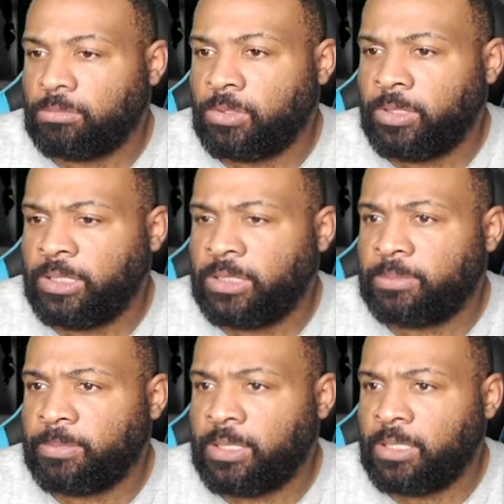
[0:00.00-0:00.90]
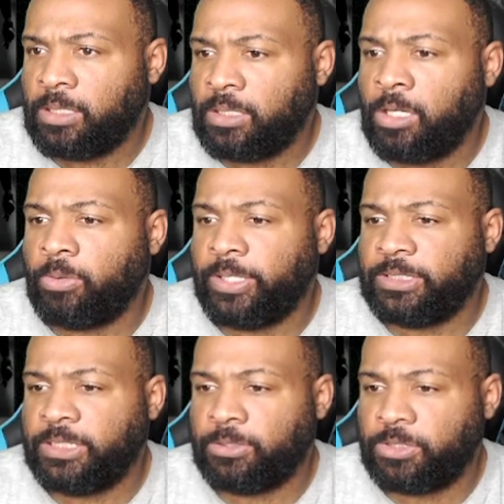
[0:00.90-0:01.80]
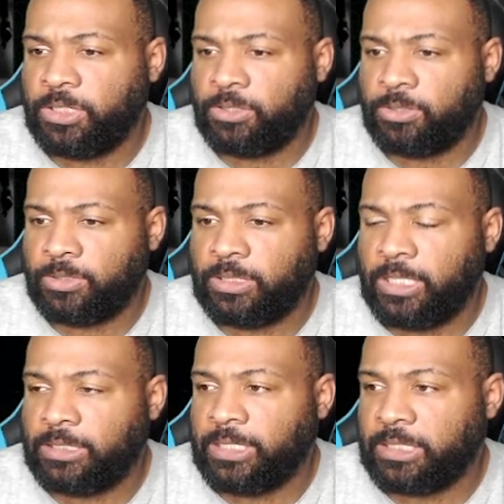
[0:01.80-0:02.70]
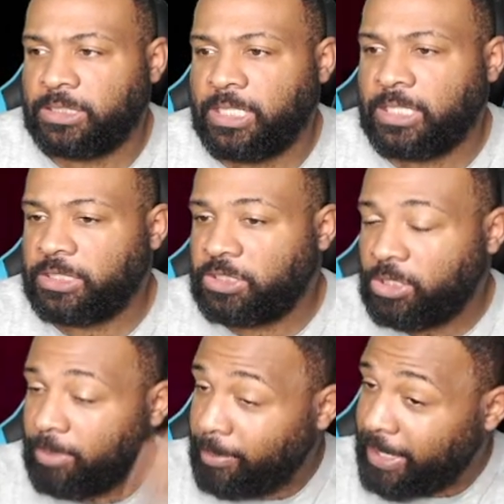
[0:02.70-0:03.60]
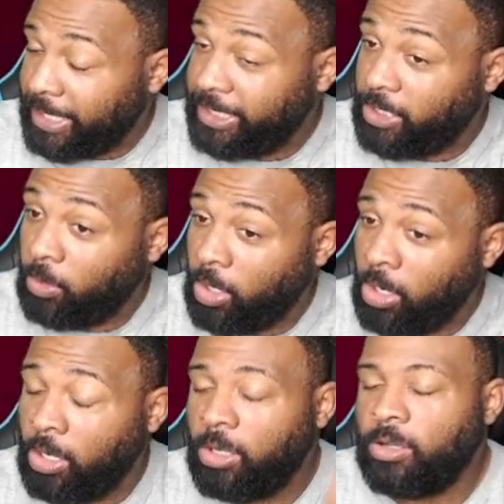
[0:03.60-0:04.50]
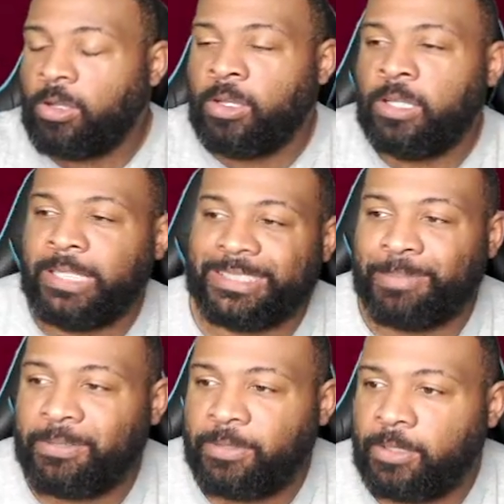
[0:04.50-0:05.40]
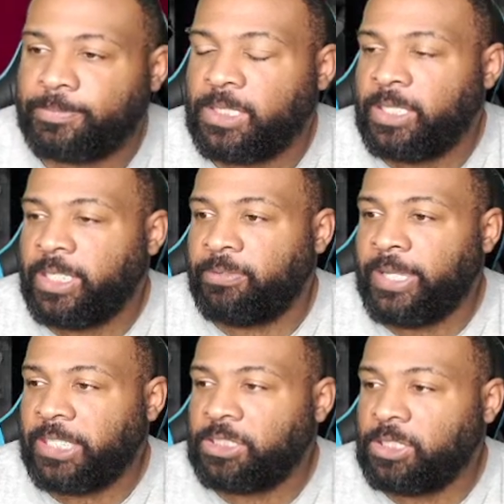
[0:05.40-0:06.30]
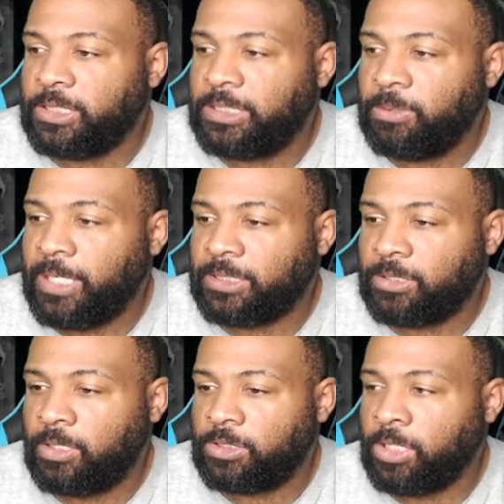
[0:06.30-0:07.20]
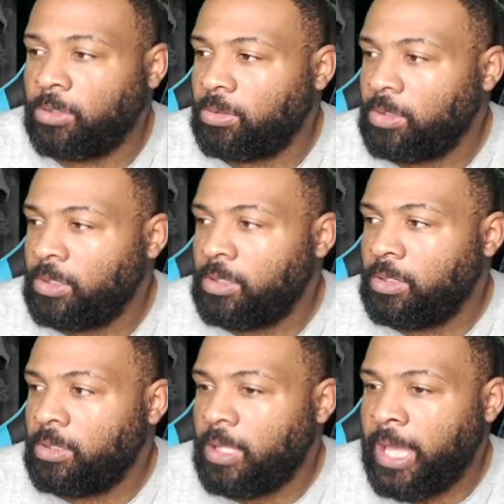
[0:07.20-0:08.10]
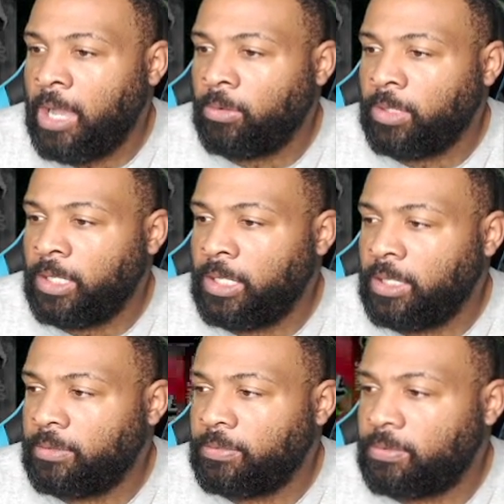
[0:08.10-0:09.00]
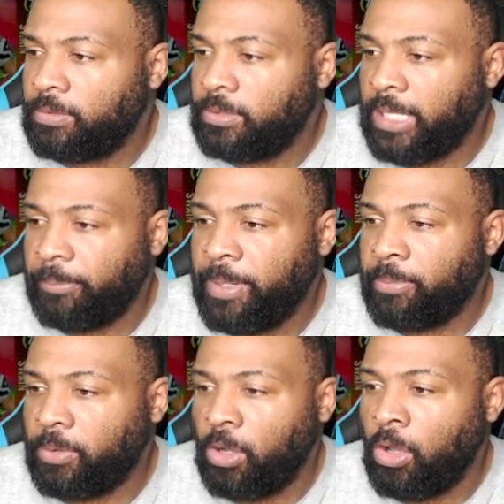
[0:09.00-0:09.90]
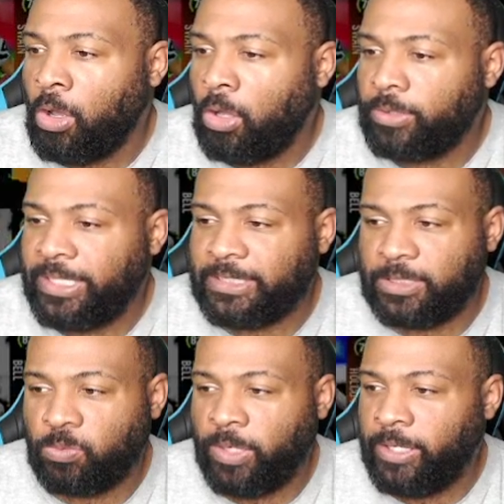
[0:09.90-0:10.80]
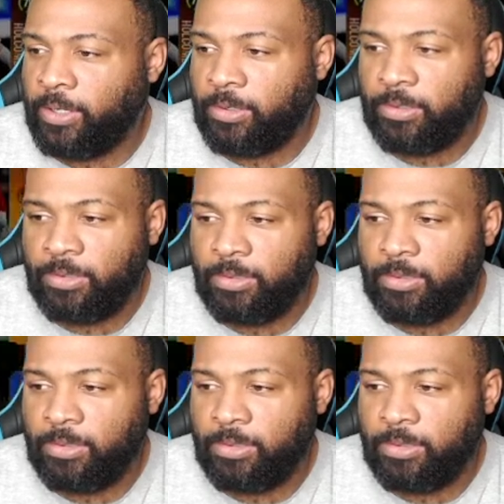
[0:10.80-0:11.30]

where is my, we're at 0 chill, so it's actually not going to show. My bad. I need to go all. That's my fault. If we actually look and see what I start. So now remember, all this as well